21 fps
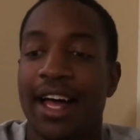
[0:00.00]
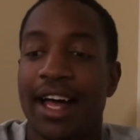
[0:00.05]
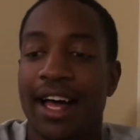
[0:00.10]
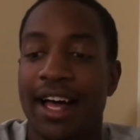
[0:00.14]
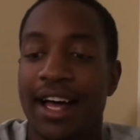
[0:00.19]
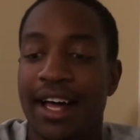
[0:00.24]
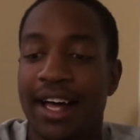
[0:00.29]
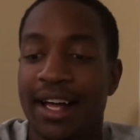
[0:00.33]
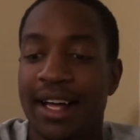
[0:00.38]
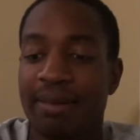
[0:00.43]

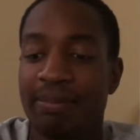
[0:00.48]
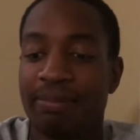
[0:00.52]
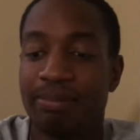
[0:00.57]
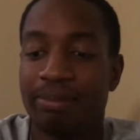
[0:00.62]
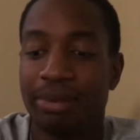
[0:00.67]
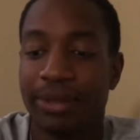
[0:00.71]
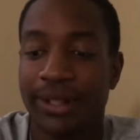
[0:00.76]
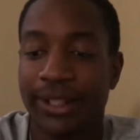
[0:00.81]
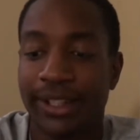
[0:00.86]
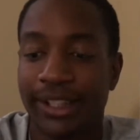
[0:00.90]
Um,
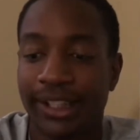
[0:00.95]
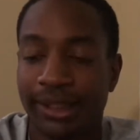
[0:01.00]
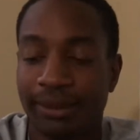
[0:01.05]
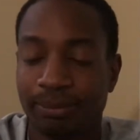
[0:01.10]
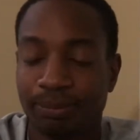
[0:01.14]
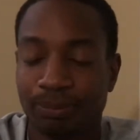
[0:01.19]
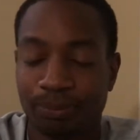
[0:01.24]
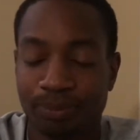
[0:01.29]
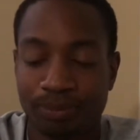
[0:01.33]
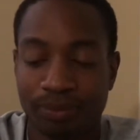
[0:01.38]

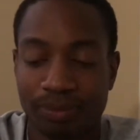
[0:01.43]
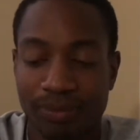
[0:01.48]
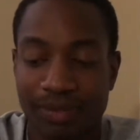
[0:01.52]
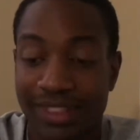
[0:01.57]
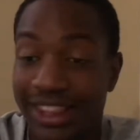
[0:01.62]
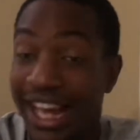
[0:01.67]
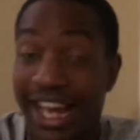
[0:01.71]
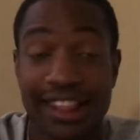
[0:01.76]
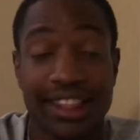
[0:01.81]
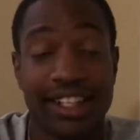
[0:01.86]
but
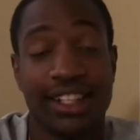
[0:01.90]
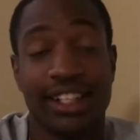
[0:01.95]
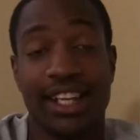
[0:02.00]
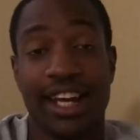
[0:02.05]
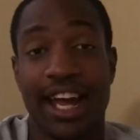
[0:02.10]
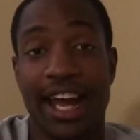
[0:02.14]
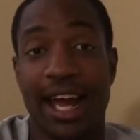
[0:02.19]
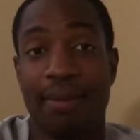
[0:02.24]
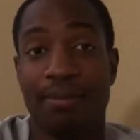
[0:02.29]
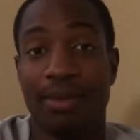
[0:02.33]
that didn't
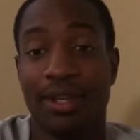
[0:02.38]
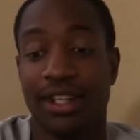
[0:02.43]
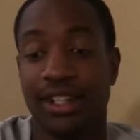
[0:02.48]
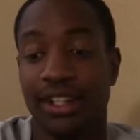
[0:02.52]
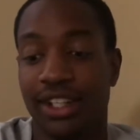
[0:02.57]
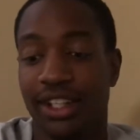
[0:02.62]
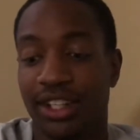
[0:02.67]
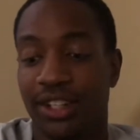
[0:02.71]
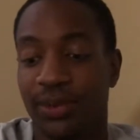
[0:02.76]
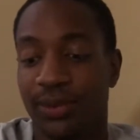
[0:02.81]

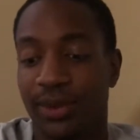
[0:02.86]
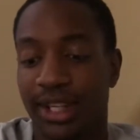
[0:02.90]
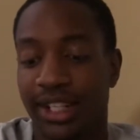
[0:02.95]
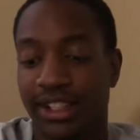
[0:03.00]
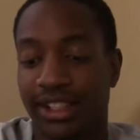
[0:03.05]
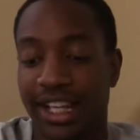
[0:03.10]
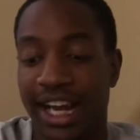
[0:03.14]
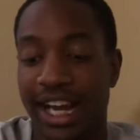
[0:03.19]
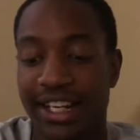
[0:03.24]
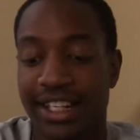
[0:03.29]
happen.
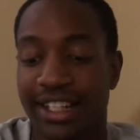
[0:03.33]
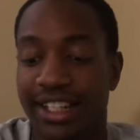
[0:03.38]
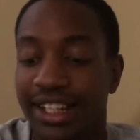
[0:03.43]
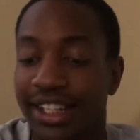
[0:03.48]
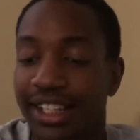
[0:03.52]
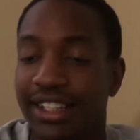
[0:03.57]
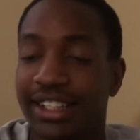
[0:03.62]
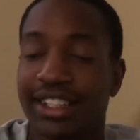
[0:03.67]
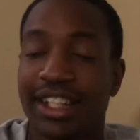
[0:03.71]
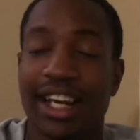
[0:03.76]
Anyways, I
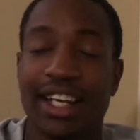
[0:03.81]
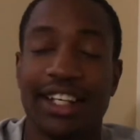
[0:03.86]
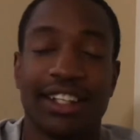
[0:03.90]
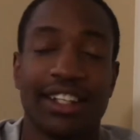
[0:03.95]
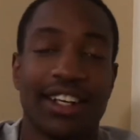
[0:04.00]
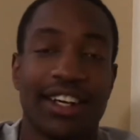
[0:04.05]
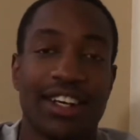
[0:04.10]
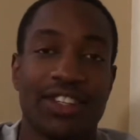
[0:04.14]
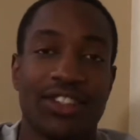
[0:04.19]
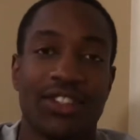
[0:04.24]
didn't sign the
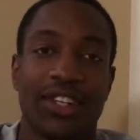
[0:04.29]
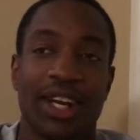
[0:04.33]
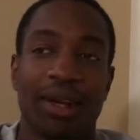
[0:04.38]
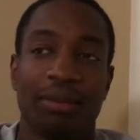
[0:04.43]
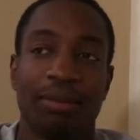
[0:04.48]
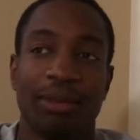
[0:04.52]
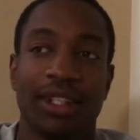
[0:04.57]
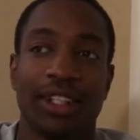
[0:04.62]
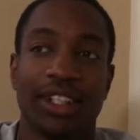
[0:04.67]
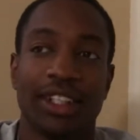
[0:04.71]

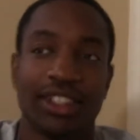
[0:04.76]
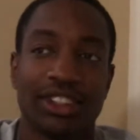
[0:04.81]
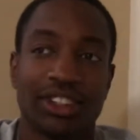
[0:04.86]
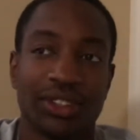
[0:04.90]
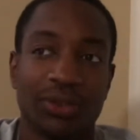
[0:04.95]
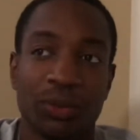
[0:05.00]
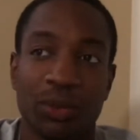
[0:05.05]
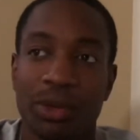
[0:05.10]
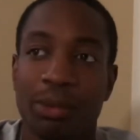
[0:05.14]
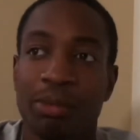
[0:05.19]
contract because
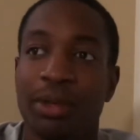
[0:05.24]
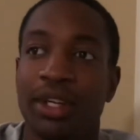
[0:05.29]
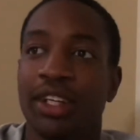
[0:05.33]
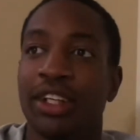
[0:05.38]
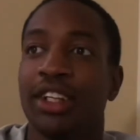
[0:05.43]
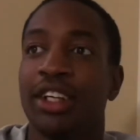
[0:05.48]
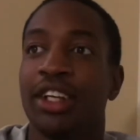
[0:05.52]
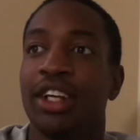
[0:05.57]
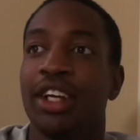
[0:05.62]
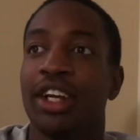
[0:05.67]
the
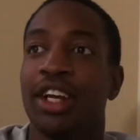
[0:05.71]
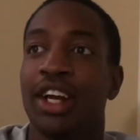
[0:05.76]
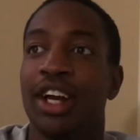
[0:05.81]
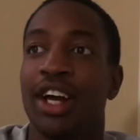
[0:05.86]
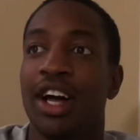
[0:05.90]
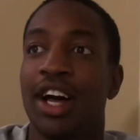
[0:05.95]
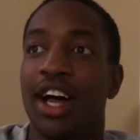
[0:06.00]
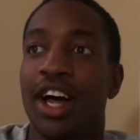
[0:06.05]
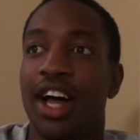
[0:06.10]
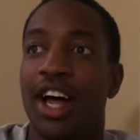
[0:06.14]
woman,
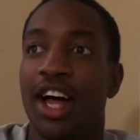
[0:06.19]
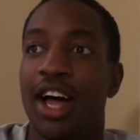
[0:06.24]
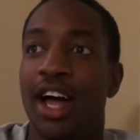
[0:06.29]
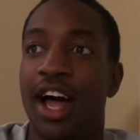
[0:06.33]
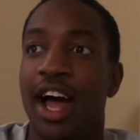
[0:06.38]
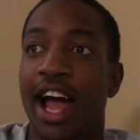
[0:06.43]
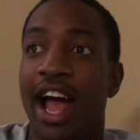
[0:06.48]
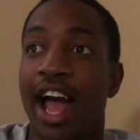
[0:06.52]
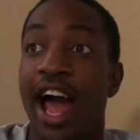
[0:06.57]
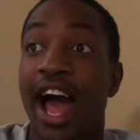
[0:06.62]
uh,
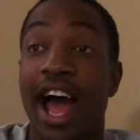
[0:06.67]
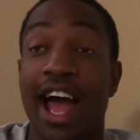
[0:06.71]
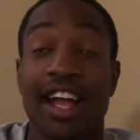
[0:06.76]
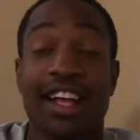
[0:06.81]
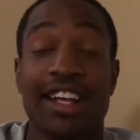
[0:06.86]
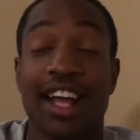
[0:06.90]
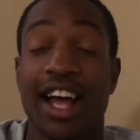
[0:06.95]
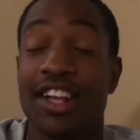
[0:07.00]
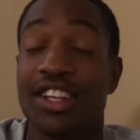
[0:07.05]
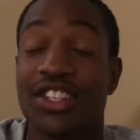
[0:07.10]

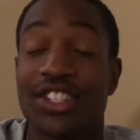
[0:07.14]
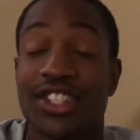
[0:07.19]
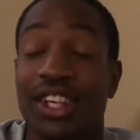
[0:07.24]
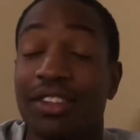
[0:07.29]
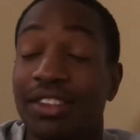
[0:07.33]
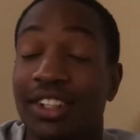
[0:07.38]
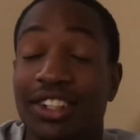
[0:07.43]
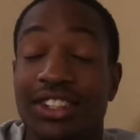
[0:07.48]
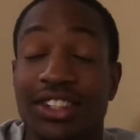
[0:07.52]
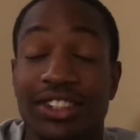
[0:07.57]
I, I
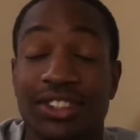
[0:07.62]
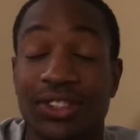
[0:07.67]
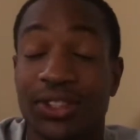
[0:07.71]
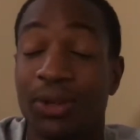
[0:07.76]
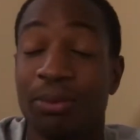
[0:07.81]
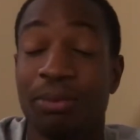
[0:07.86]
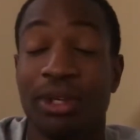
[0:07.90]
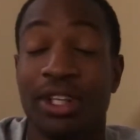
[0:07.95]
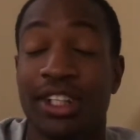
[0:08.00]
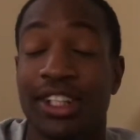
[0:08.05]
something just
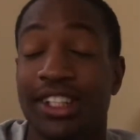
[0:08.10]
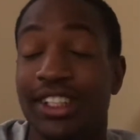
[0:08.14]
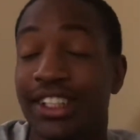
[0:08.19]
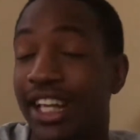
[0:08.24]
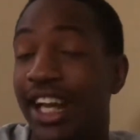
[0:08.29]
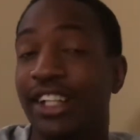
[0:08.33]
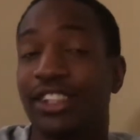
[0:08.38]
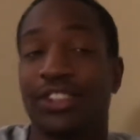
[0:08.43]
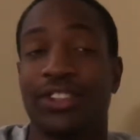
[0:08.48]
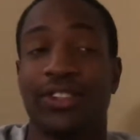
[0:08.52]
told me to
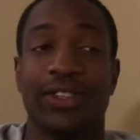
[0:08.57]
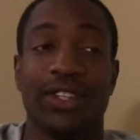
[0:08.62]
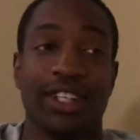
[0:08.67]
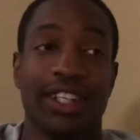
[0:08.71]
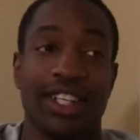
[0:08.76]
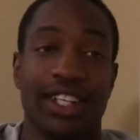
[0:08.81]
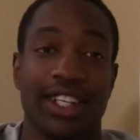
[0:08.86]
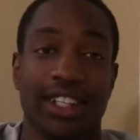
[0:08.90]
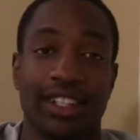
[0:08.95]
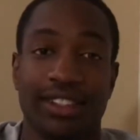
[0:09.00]
text her
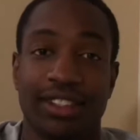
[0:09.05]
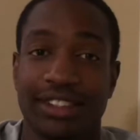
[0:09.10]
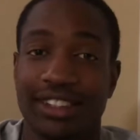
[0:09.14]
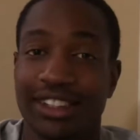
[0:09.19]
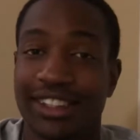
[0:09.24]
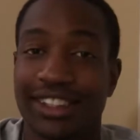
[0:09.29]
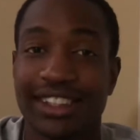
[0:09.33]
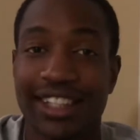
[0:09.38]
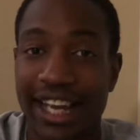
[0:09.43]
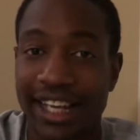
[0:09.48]
again.
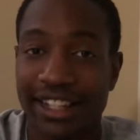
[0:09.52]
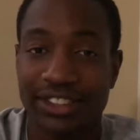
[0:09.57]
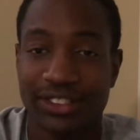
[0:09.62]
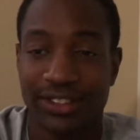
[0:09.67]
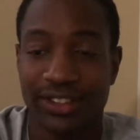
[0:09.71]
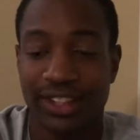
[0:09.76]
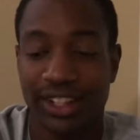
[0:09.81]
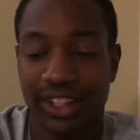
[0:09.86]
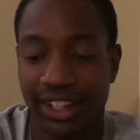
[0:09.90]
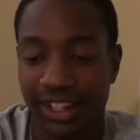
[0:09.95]
Just text
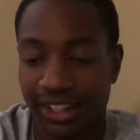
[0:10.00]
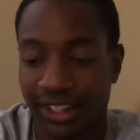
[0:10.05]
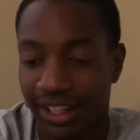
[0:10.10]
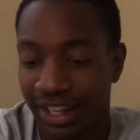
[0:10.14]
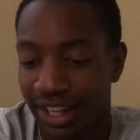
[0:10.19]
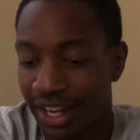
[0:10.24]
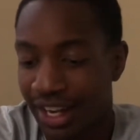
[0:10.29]
her again.